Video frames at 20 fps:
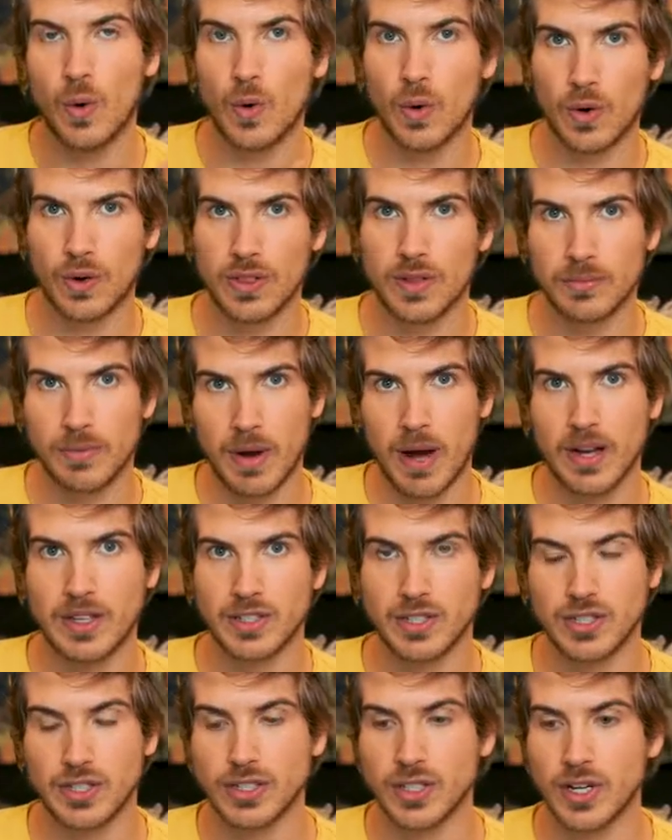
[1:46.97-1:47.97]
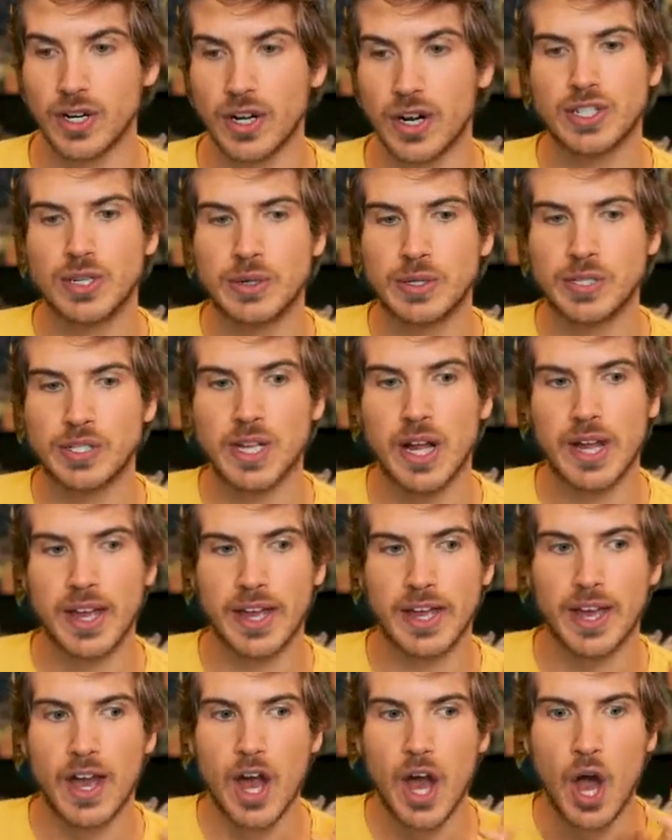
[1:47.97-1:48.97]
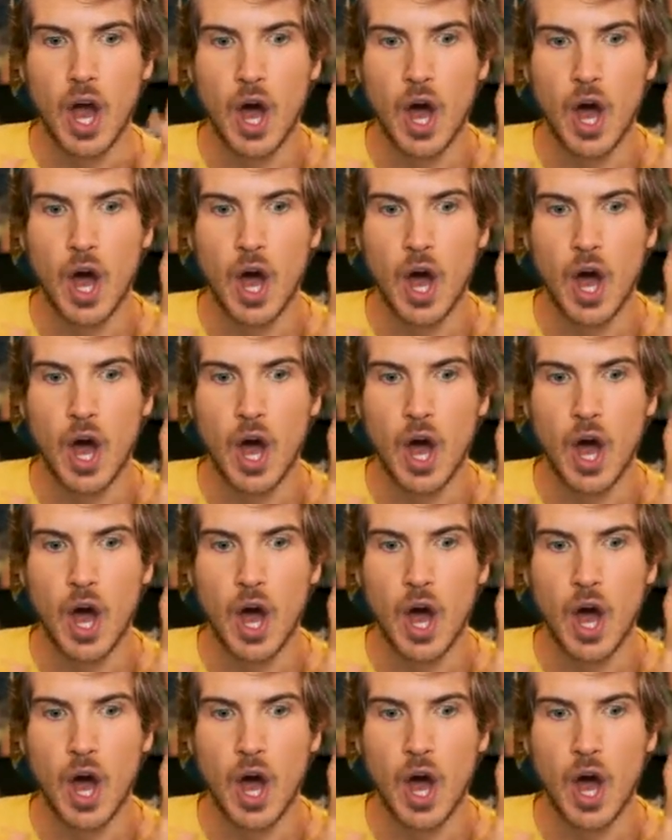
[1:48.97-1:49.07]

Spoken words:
or the monster. So, it's not like,